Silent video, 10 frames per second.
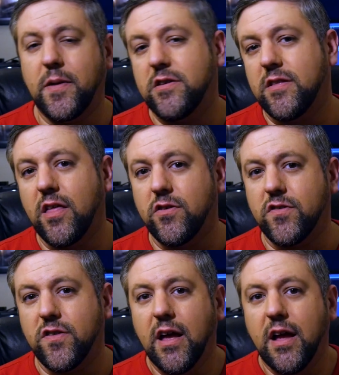better than
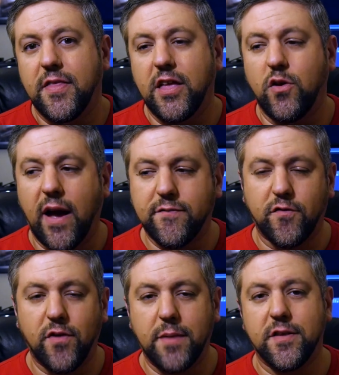others, that you have
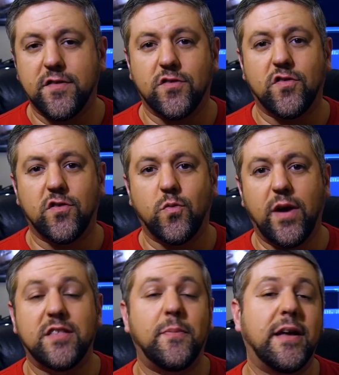to frame things in a certain
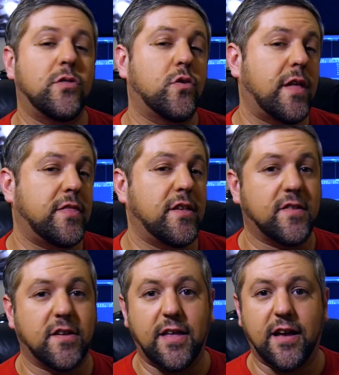way to make it look like
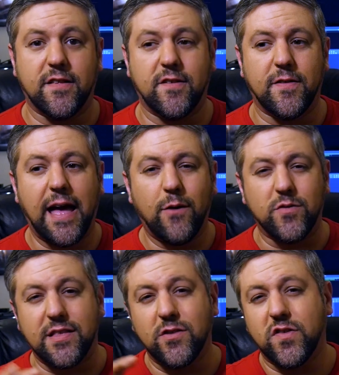things connect. So that
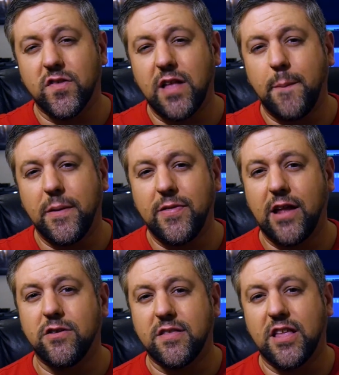was a little sloppy
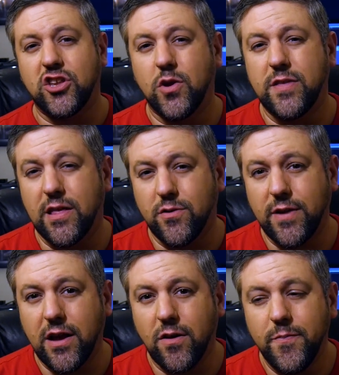later that they showed the other
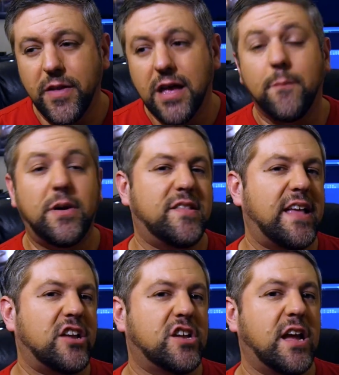angle, but it's
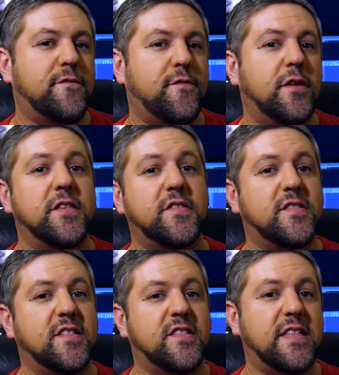actually kind of fun
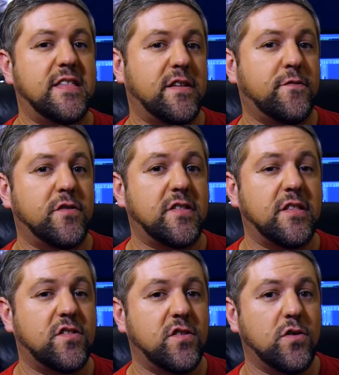to see the difference
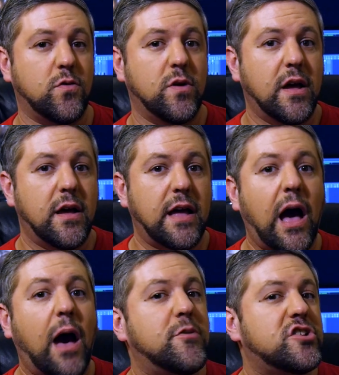in the two,
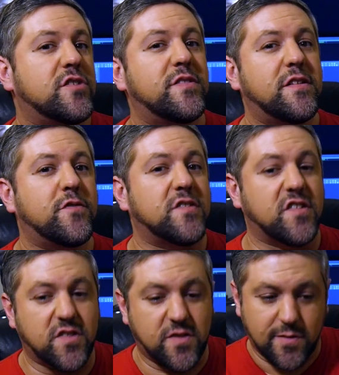how much of a difference a
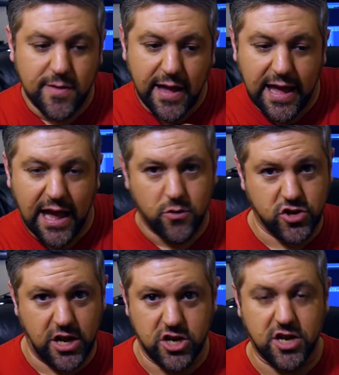slight angle
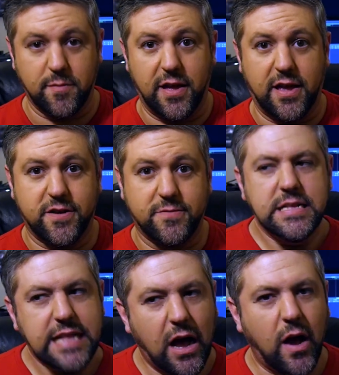change can make.
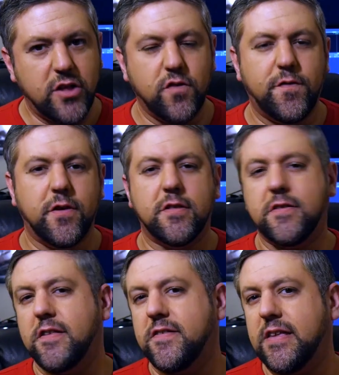Now, I do feel
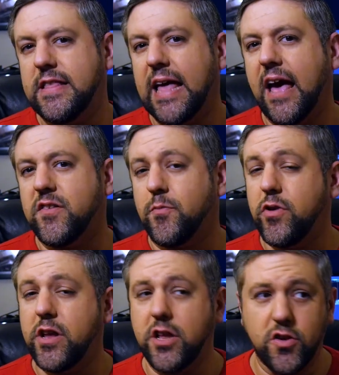that this scene has a
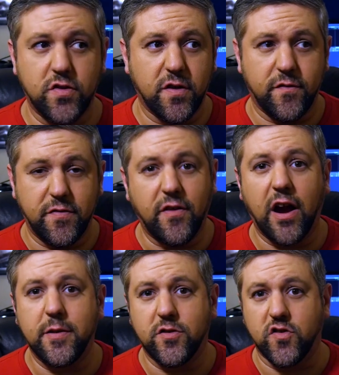pretty good use of
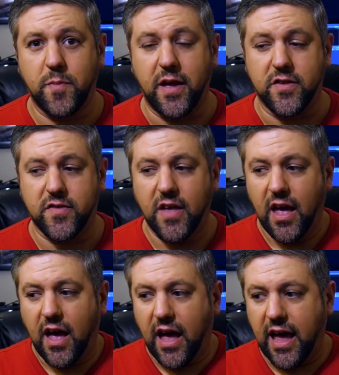environmental space.
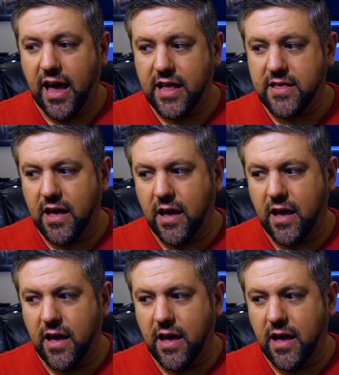And